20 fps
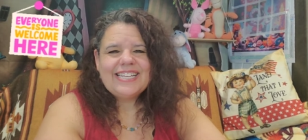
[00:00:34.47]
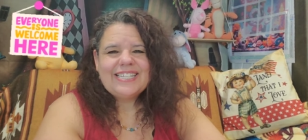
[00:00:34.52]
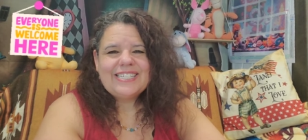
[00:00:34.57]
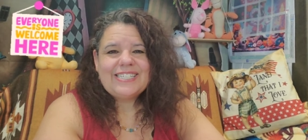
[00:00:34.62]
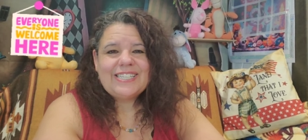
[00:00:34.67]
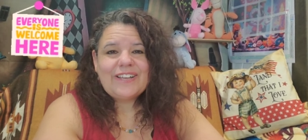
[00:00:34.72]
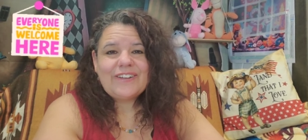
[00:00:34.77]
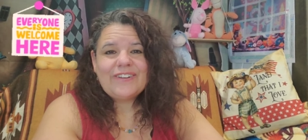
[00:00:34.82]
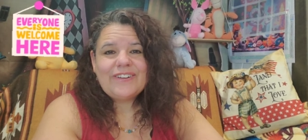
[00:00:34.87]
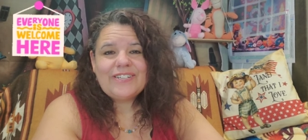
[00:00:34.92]

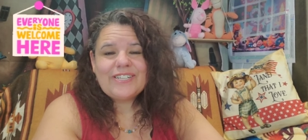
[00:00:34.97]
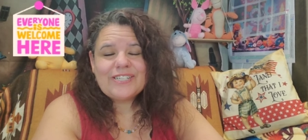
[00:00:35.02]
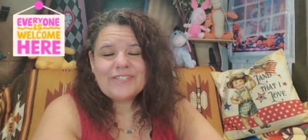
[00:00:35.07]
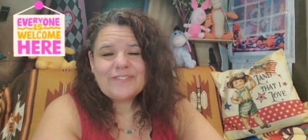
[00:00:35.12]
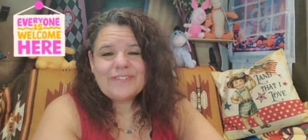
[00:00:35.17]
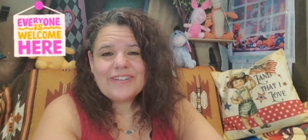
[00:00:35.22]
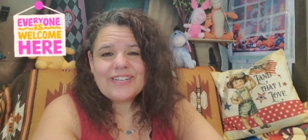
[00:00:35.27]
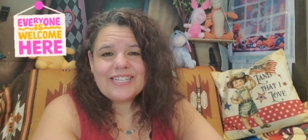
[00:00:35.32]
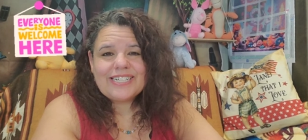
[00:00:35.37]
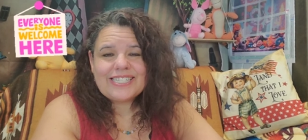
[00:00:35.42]
So I just
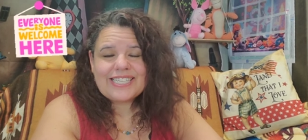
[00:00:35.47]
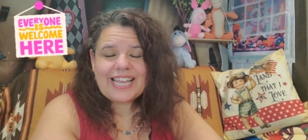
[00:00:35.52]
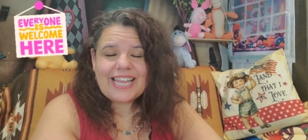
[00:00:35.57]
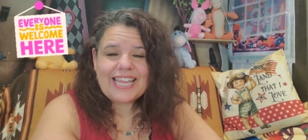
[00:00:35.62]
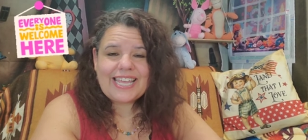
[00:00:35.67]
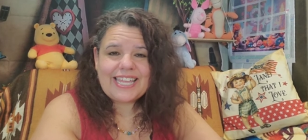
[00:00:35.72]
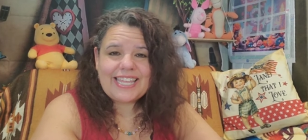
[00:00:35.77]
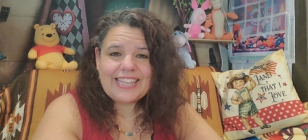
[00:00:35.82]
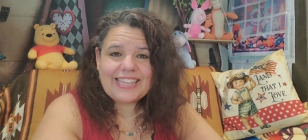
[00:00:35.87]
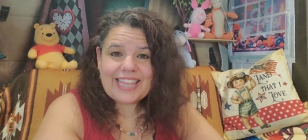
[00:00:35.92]
want to
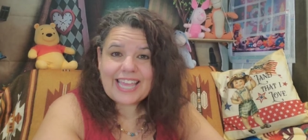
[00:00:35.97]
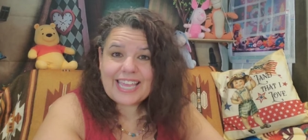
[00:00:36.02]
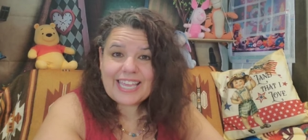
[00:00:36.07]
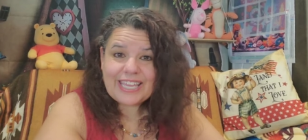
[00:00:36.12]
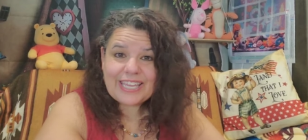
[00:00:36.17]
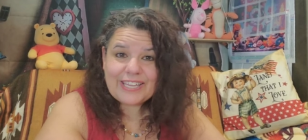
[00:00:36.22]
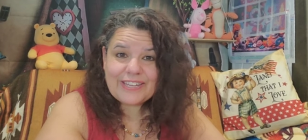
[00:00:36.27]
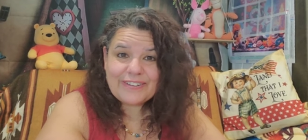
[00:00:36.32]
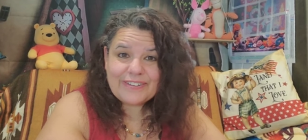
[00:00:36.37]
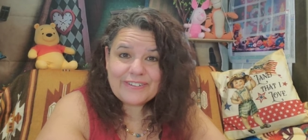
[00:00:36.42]
say
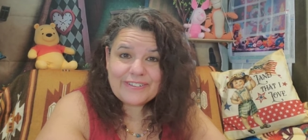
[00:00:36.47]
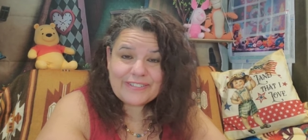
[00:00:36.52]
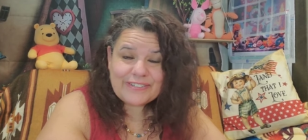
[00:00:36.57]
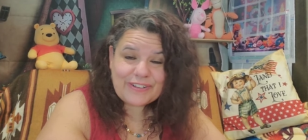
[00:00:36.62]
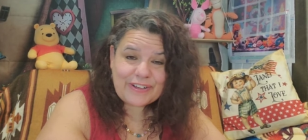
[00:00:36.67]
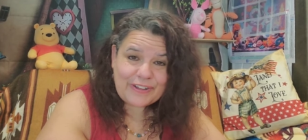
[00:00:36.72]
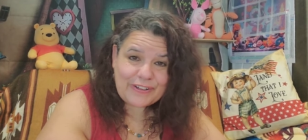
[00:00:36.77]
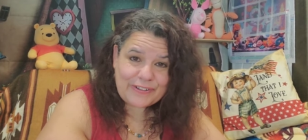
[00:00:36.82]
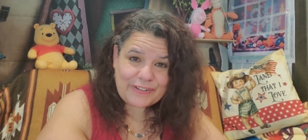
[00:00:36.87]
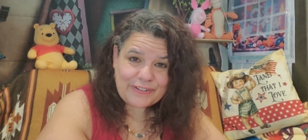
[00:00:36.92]
thank you
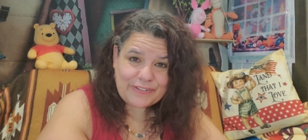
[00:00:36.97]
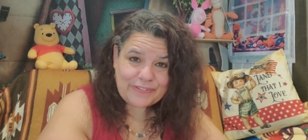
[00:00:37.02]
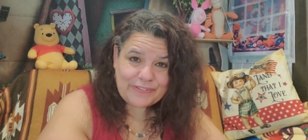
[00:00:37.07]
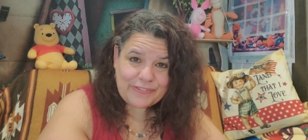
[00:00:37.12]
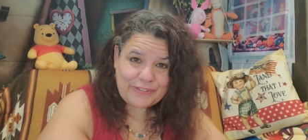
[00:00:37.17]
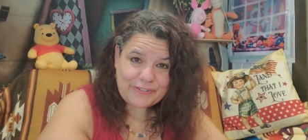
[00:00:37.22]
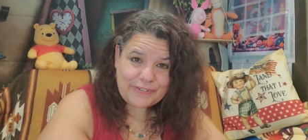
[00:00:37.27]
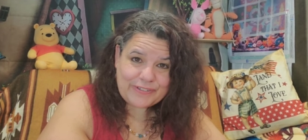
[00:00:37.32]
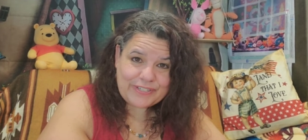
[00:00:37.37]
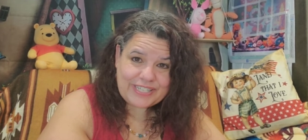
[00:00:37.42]
to all
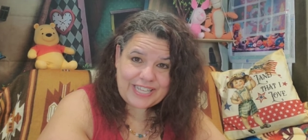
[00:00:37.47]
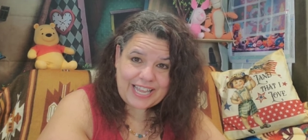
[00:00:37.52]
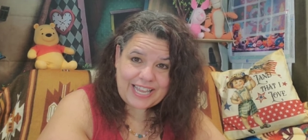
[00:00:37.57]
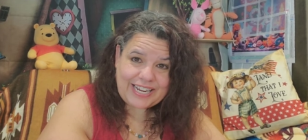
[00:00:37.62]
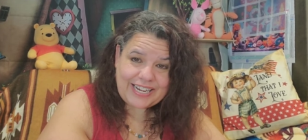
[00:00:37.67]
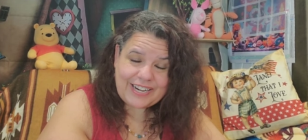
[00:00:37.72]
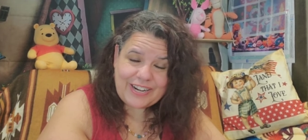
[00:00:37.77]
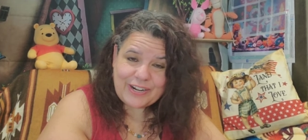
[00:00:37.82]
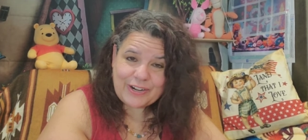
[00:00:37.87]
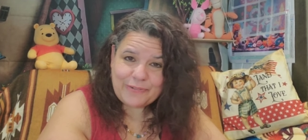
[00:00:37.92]
of those
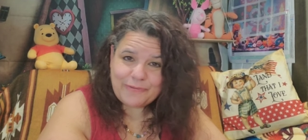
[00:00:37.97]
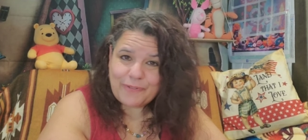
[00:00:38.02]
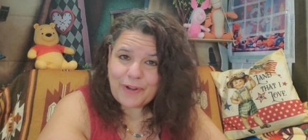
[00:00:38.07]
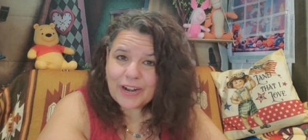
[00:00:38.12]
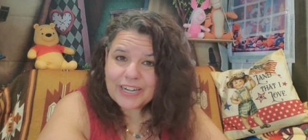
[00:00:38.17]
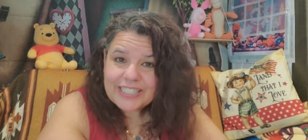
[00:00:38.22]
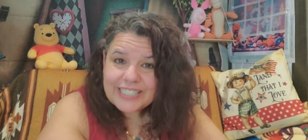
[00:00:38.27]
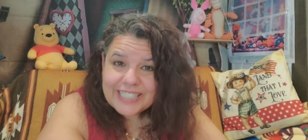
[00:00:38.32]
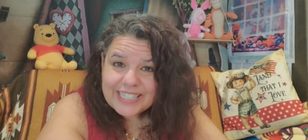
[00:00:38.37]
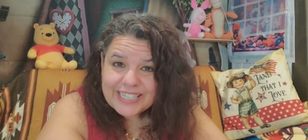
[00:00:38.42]
that are
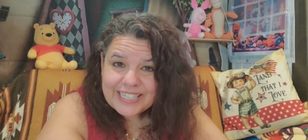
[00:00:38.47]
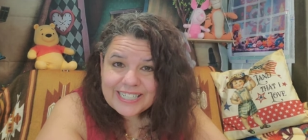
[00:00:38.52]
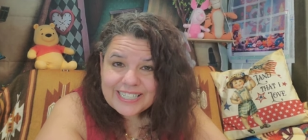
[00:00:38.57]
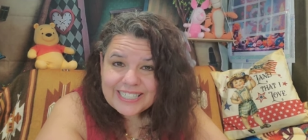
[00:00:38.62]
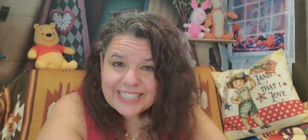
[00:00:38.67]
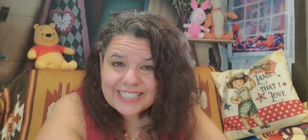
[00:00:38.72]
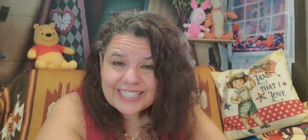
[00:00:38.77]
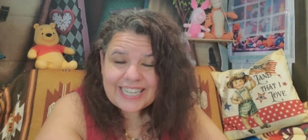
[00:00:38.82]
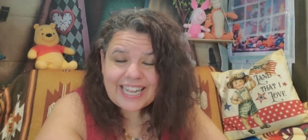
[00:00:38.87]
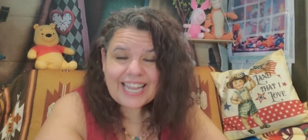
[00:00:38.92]

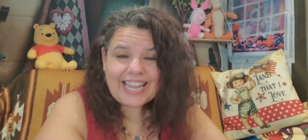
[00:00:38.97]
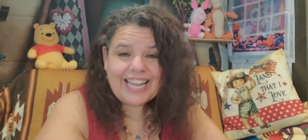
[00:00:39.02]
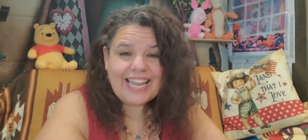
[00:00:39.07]
watching